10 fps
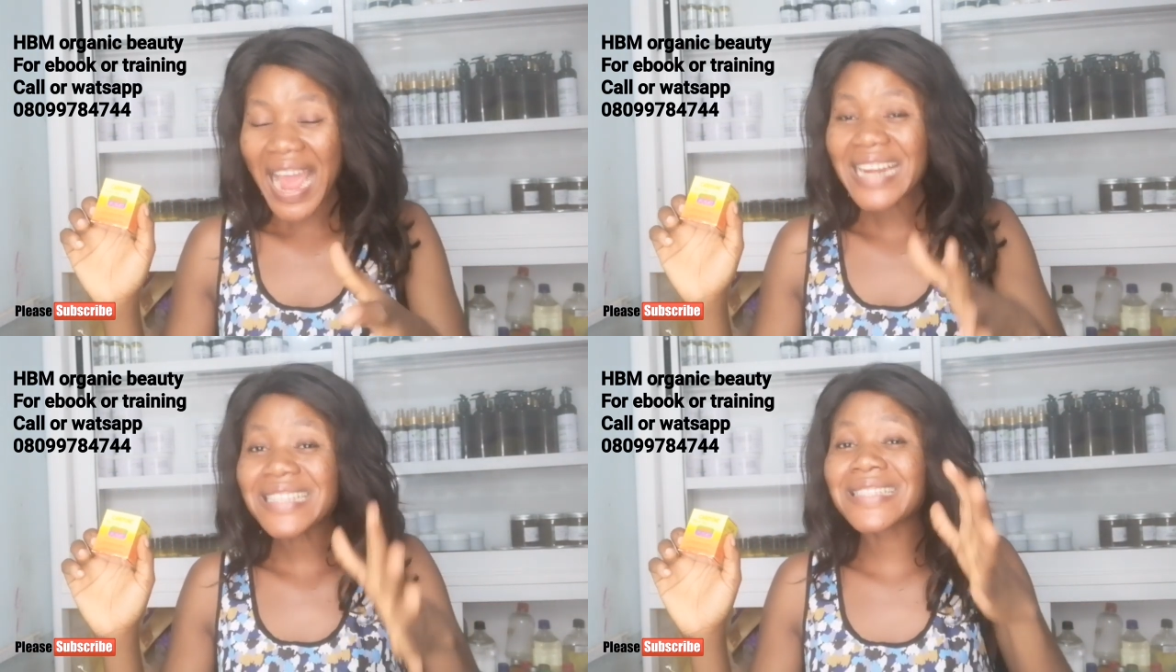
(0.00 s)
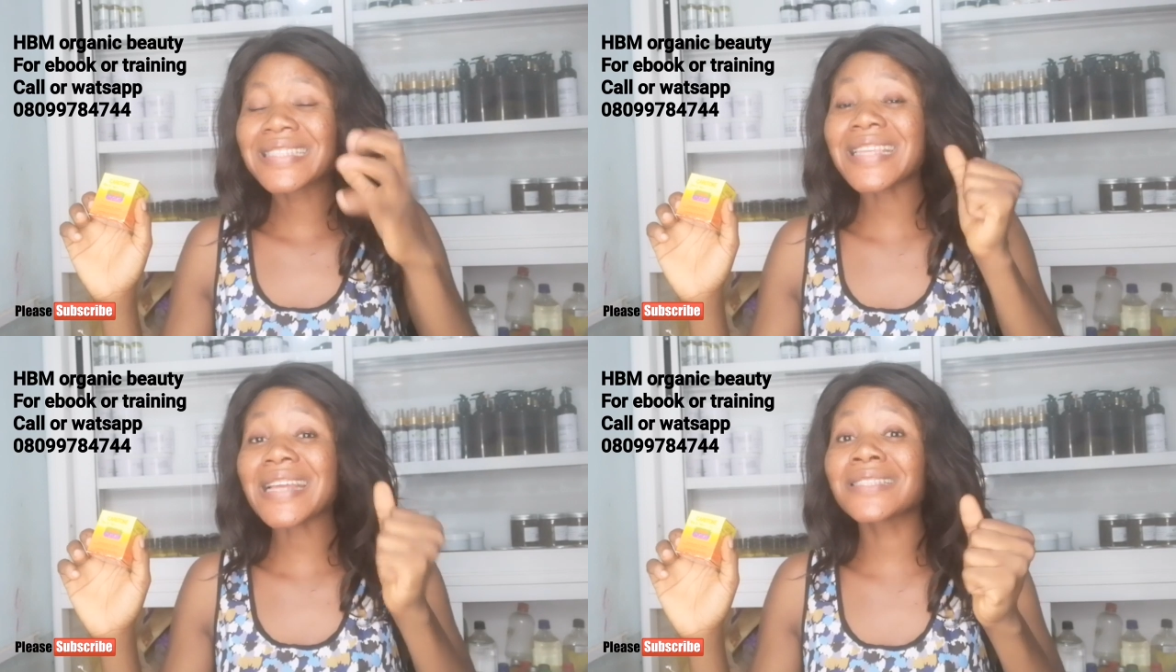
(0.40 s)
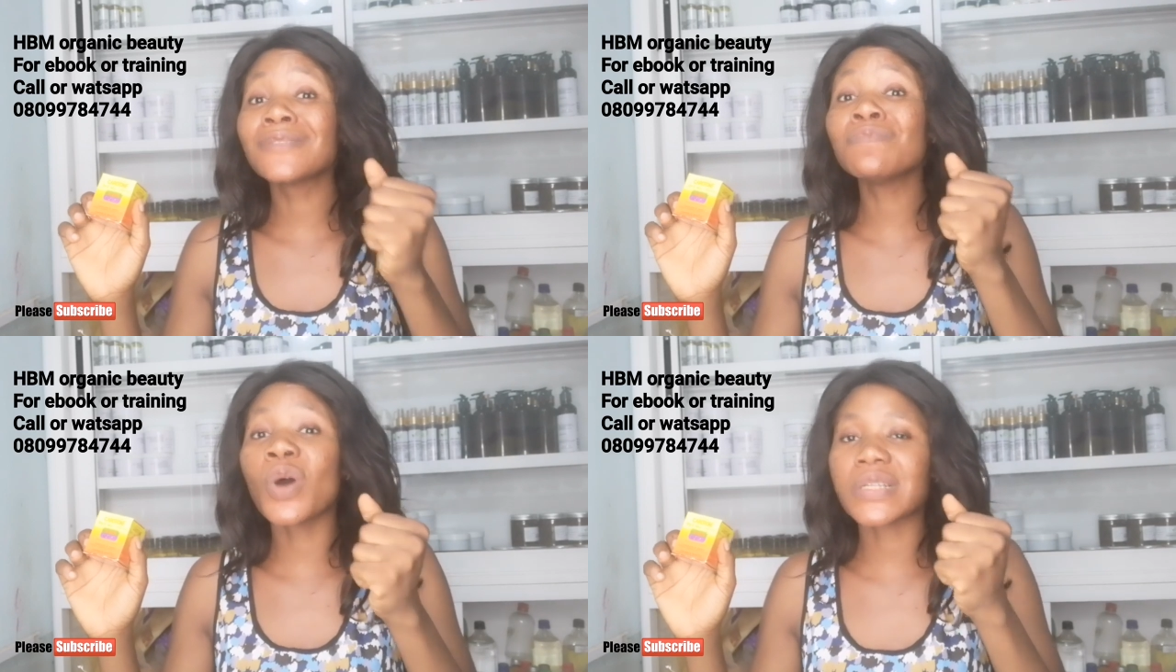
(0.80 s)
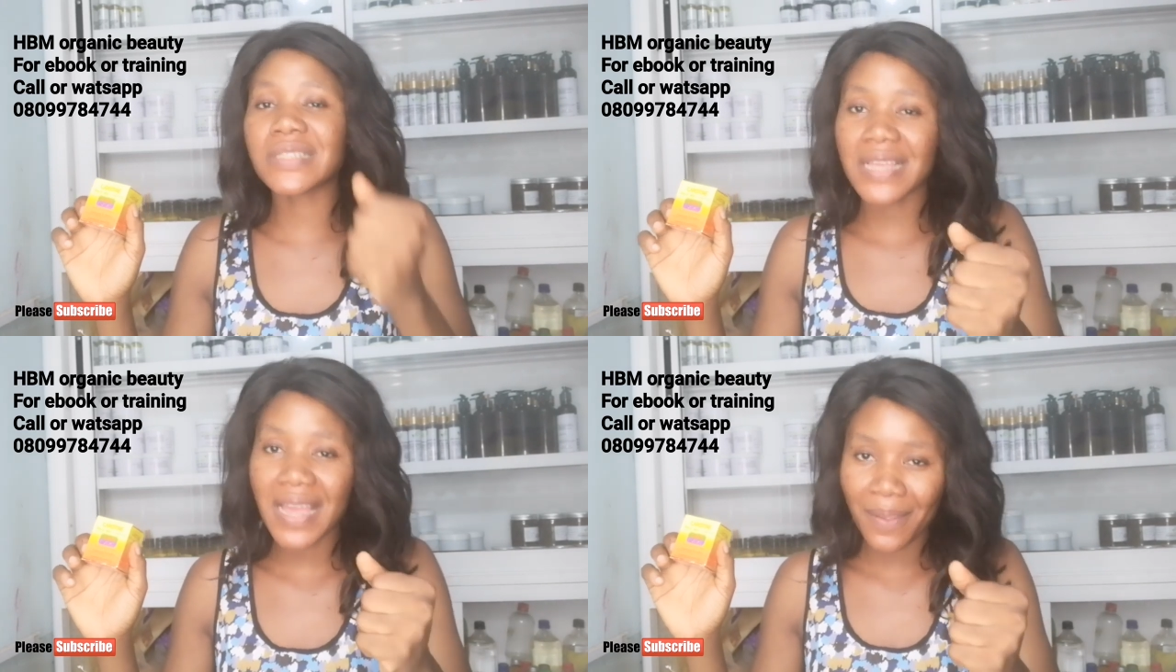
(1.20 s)
and it takes more
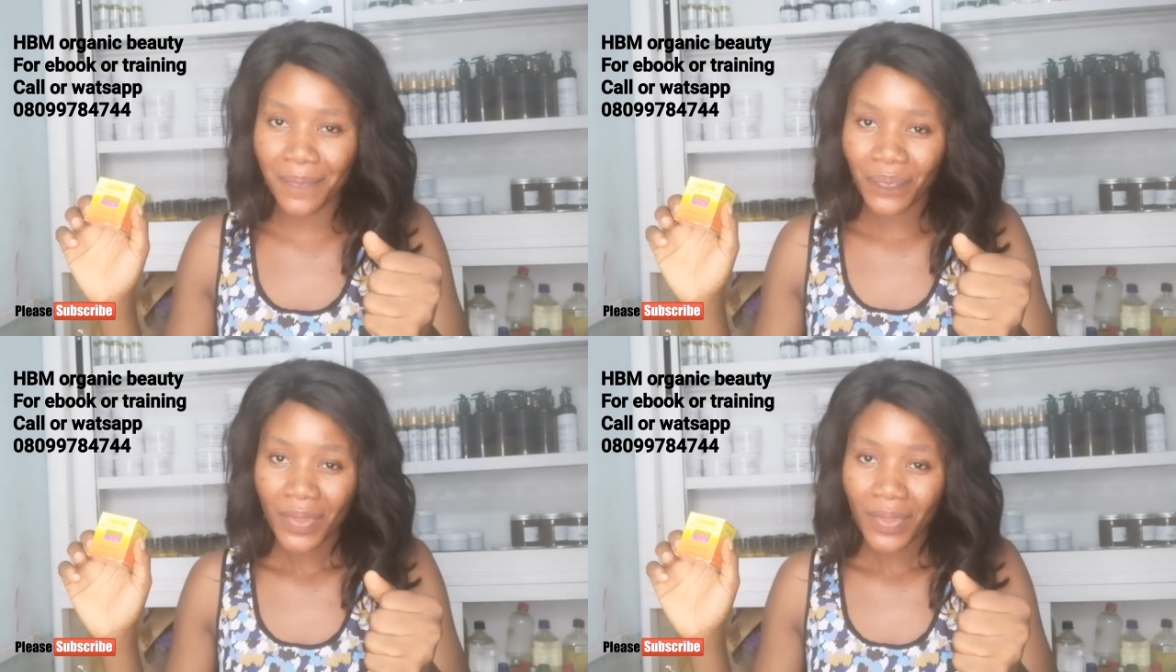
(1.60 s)
time,